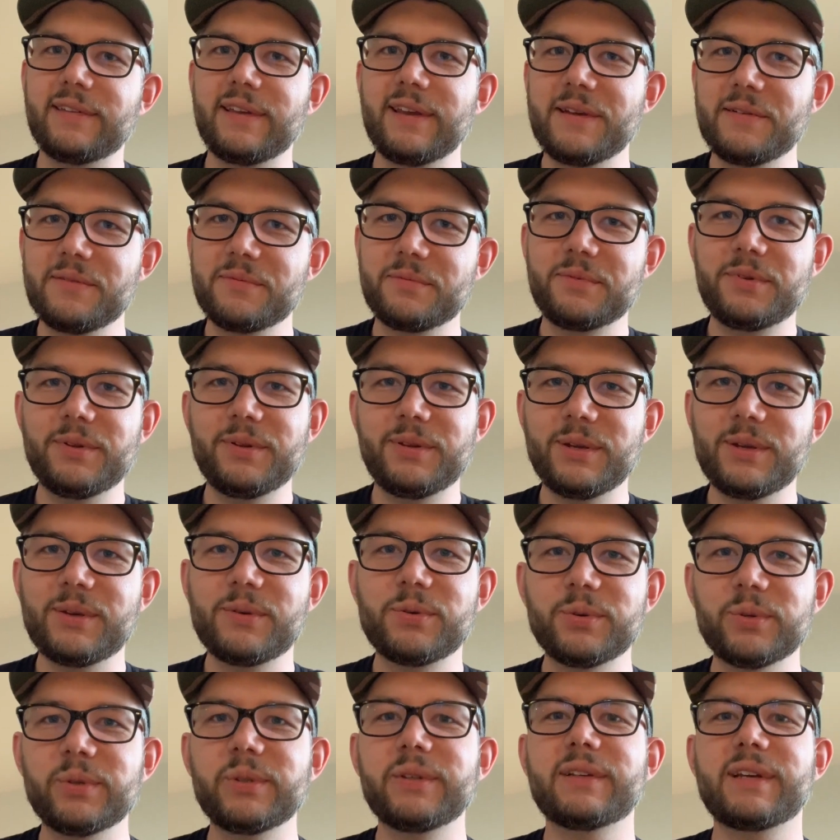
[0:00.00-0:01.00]
a really
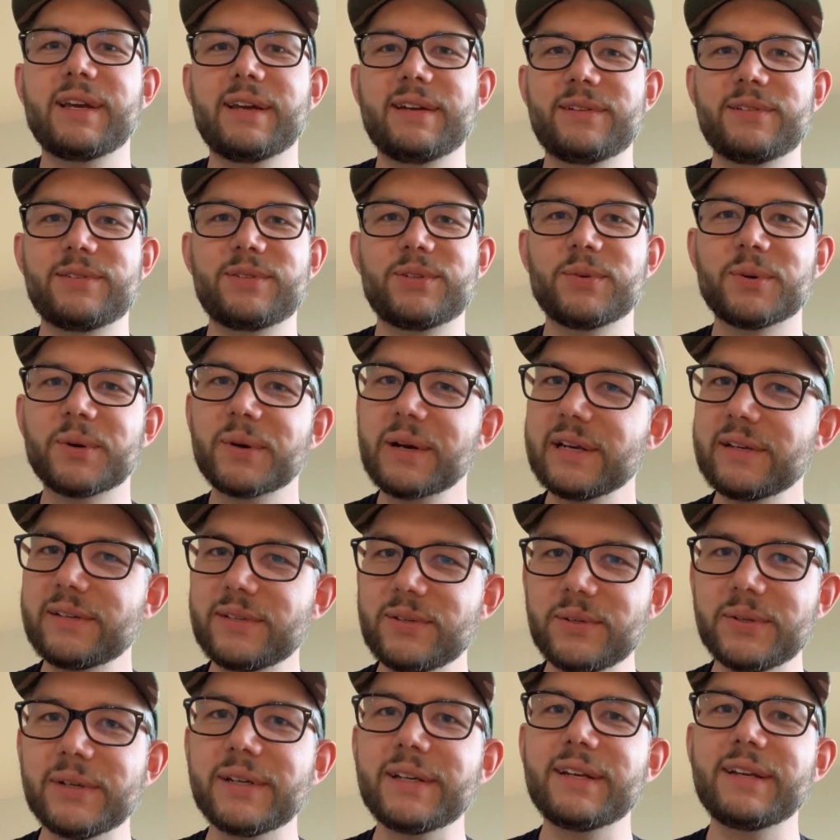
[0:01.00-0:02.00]
cool kind of story
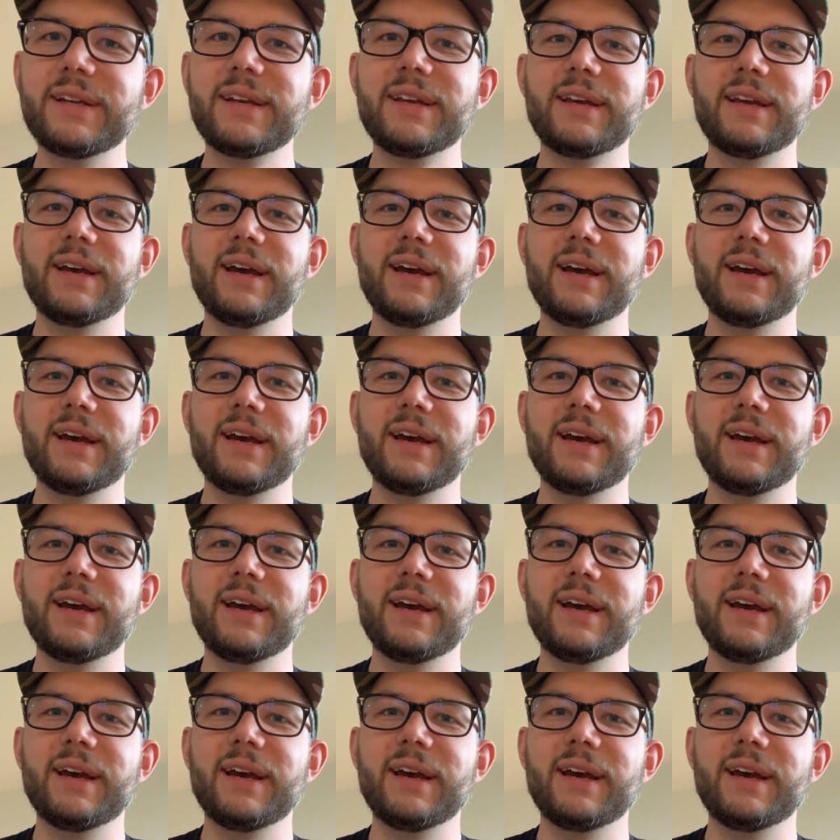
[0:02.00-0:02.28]
to it,